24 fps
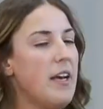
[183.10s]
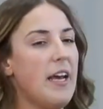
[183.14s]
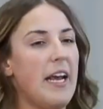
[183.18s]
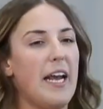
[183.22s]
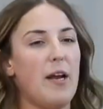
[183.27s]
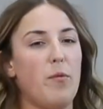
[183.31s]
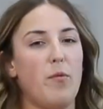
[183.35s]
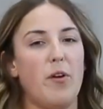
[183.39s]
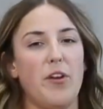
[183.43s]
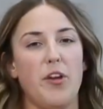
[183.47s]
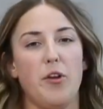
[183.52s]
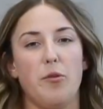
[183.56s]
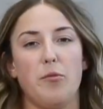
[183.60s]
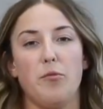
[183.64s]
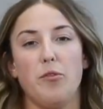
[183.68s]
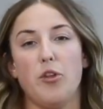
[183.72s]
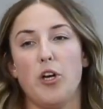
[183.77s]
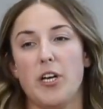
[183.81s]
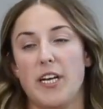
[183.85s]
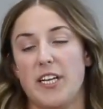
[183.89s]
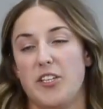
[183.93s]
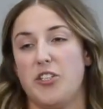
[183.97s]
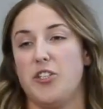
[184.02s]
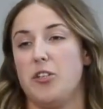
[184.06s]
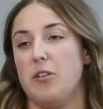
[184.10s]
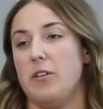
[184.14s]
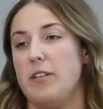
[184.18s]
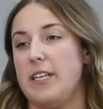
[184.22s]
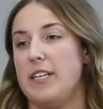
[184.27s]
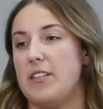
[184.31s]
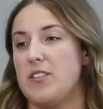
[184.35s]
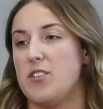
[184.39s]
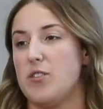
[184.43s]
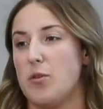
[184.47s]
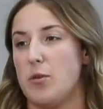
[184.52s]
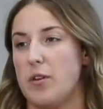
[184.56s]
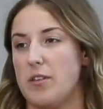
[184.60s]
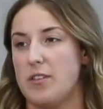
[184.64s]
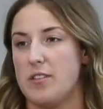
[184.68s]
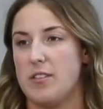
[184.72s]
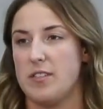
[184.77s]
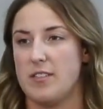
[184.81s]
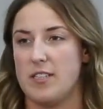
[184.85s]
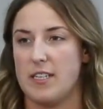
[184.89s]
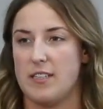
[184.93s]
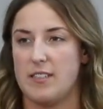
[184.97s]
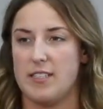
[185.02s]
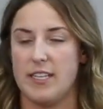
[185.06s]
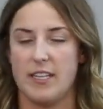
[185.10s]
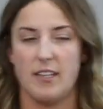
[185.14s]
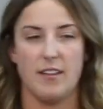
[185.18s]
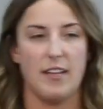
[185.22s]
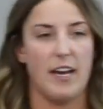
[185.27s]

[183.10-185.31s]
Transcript: And when you look at your lead sources, I'd say a